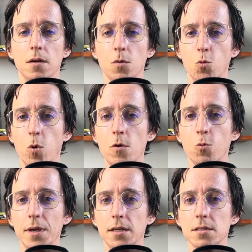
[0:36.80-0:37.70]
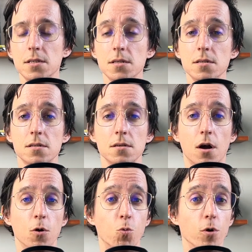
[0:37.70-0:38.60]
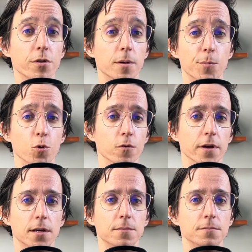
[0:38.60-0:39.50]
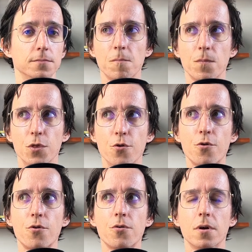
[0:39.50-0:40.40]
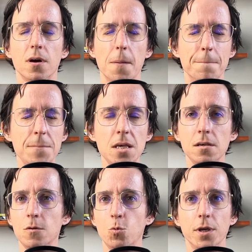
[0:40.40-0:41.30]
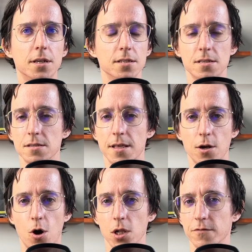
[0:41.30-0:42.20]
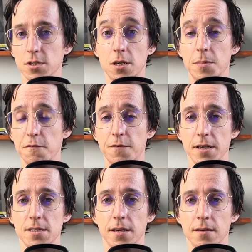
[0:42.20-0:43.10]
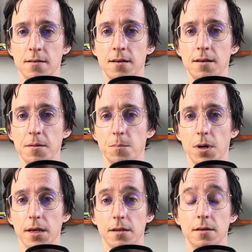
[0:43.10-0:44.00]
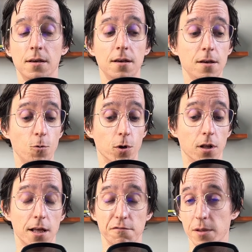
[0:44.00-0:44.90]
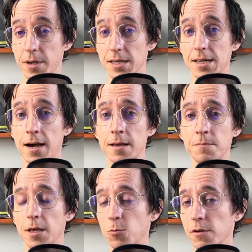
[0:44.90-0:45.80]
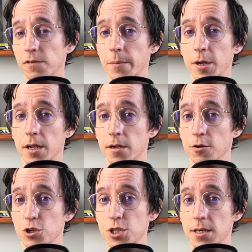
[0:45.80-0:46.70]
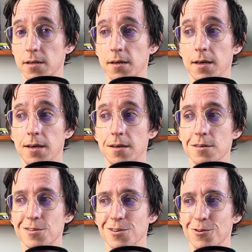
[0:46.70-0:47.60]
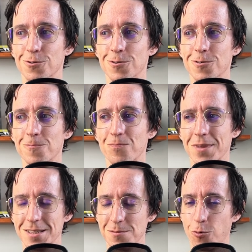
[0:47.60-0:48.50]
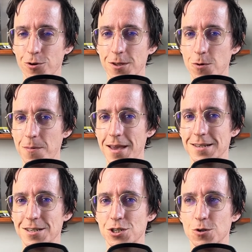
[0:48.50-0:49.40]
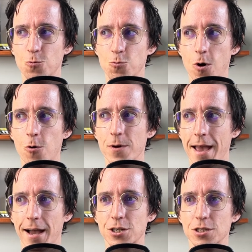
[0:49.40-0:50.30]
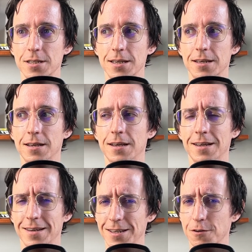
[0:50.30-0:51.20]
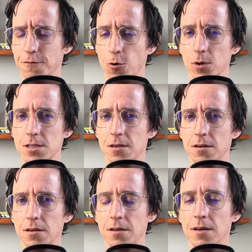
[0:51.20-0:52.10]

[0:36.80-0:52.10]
What weaknesses are worth improving? There are a million weaknesses that all of us could be fixing, but we all have limited time and we have limited energy. So it's important that we pay attention to what we actually need to focus on.